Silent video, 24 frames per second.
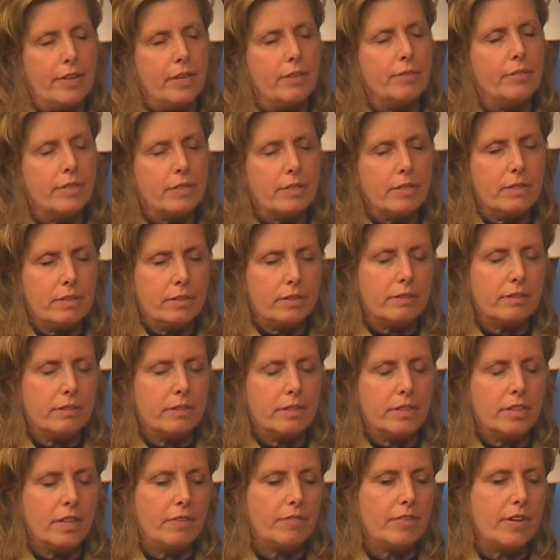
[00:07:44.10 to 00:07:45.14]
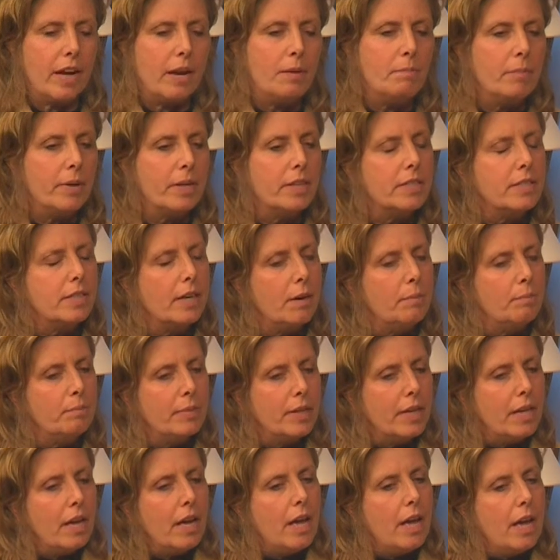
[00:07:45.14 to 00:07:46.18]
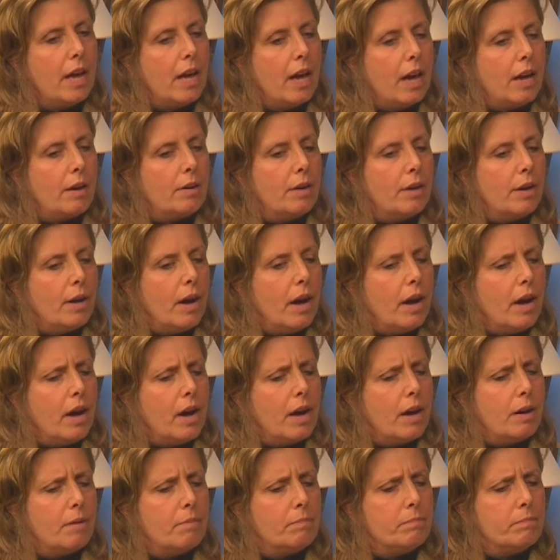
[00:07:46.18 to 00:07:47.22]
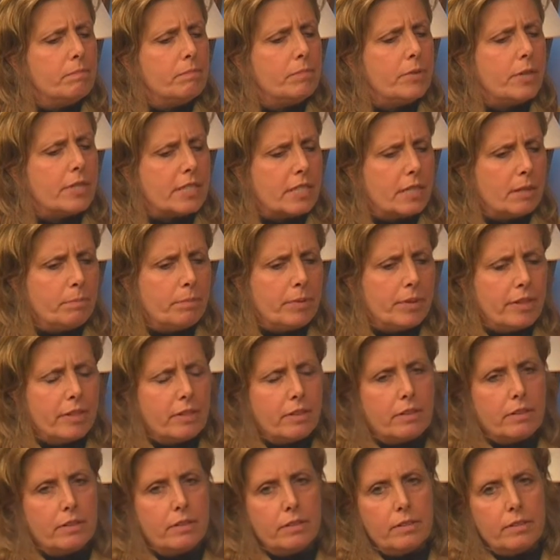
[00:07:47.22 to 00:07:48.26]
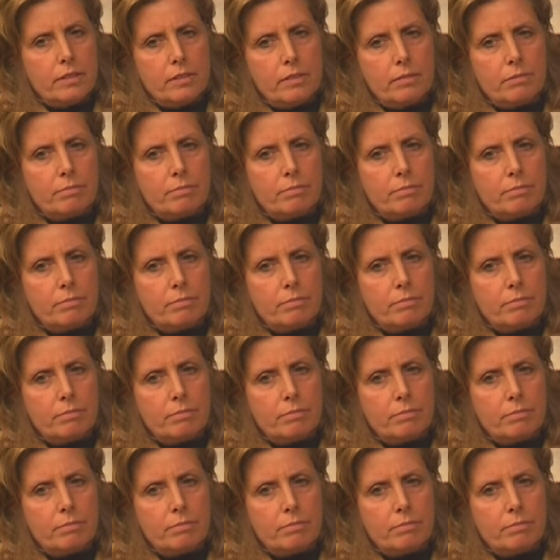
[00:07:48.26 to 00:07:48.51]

It was a tough time. But was it a political